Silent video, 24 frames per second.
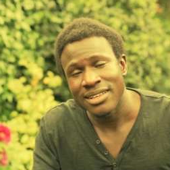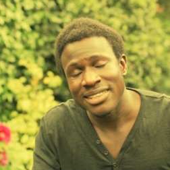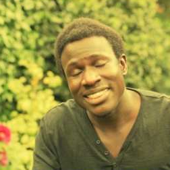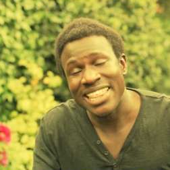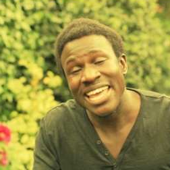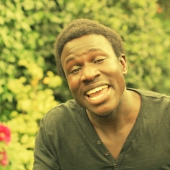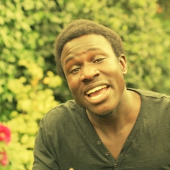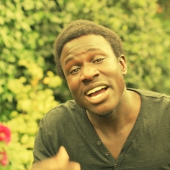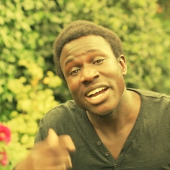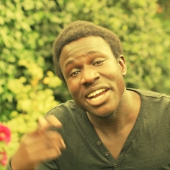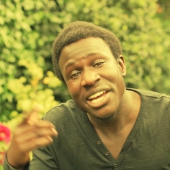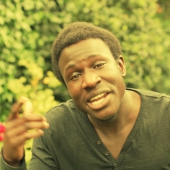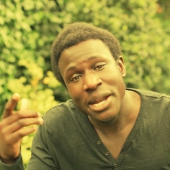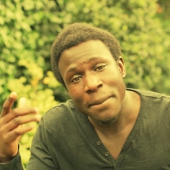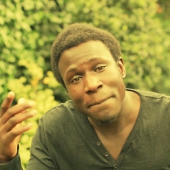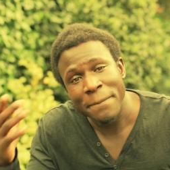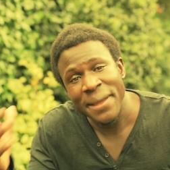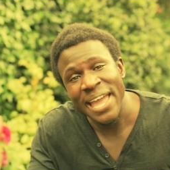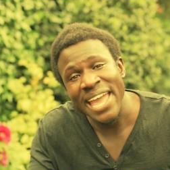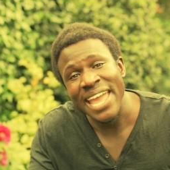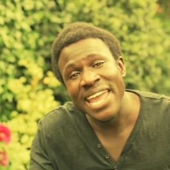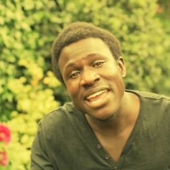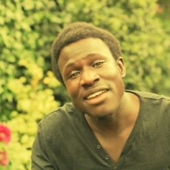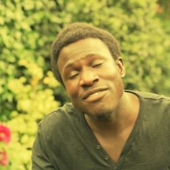they are going to
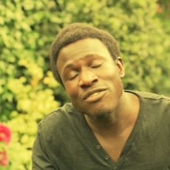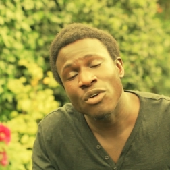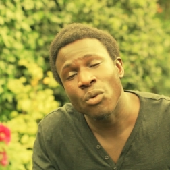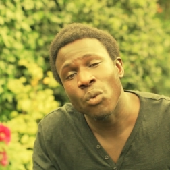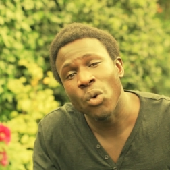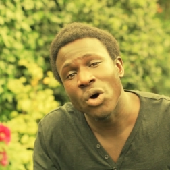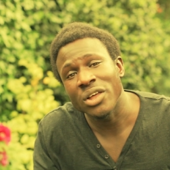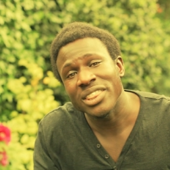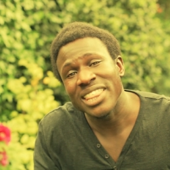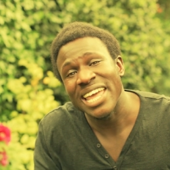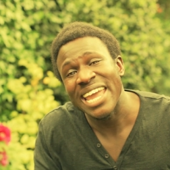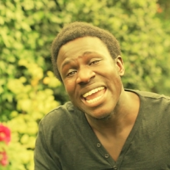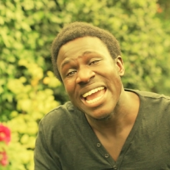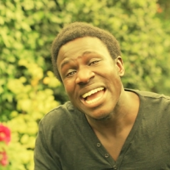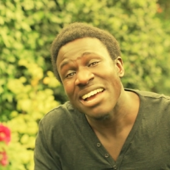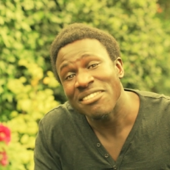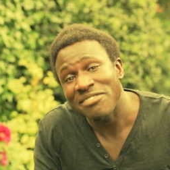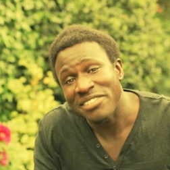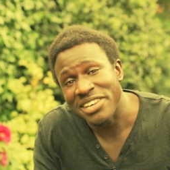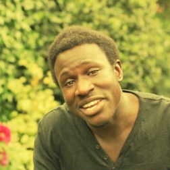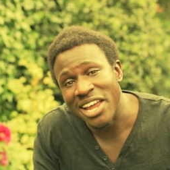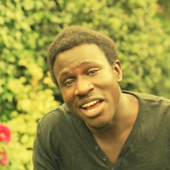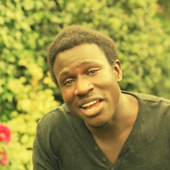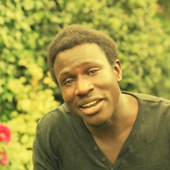pay for what they
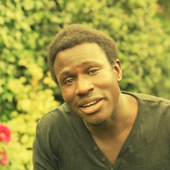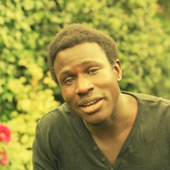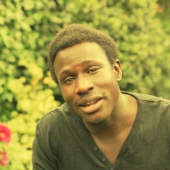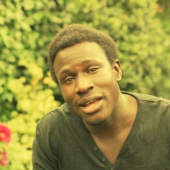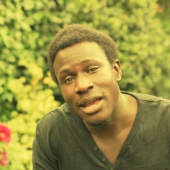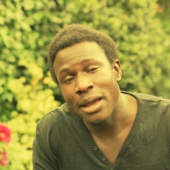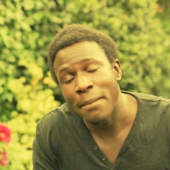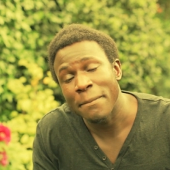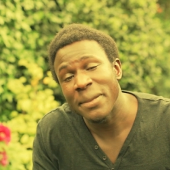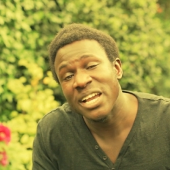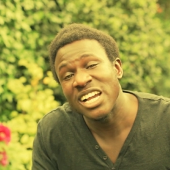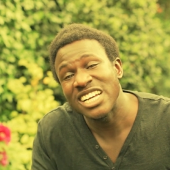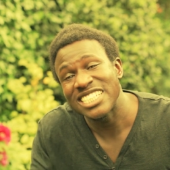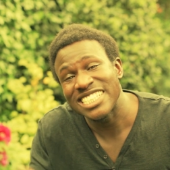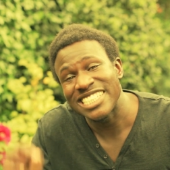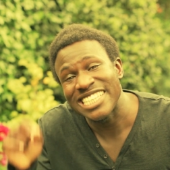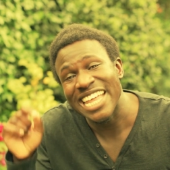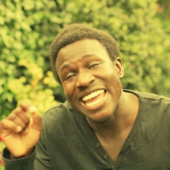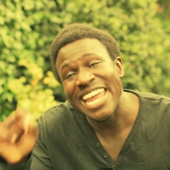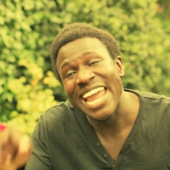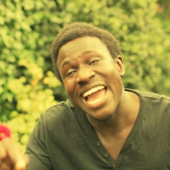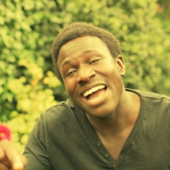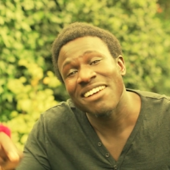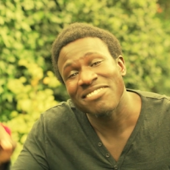have done because
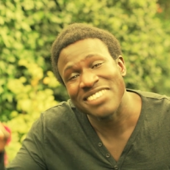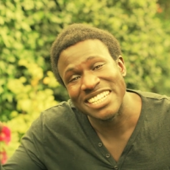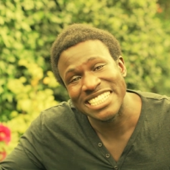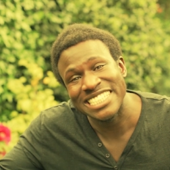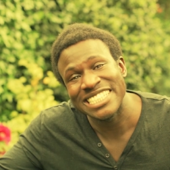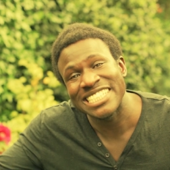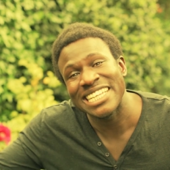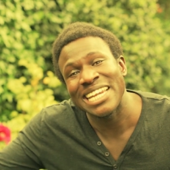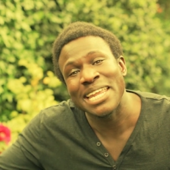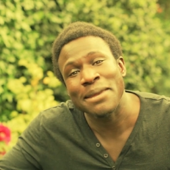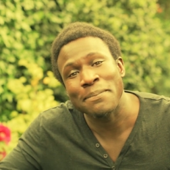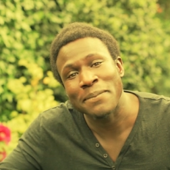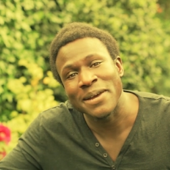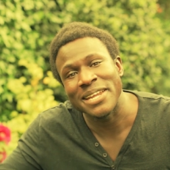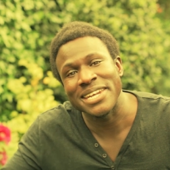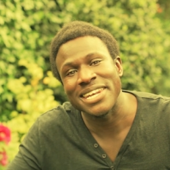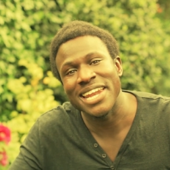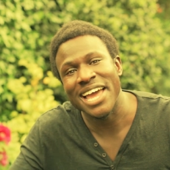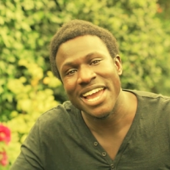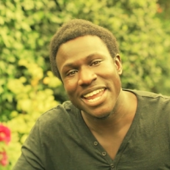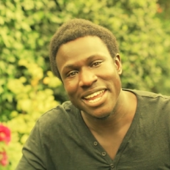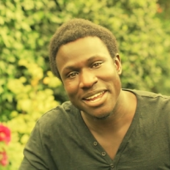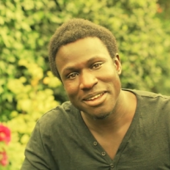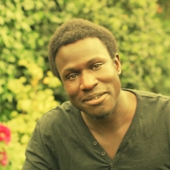they have to sleep at
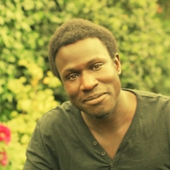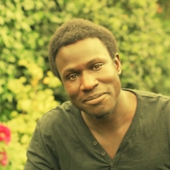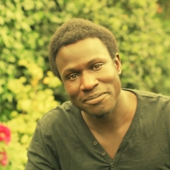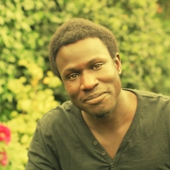night.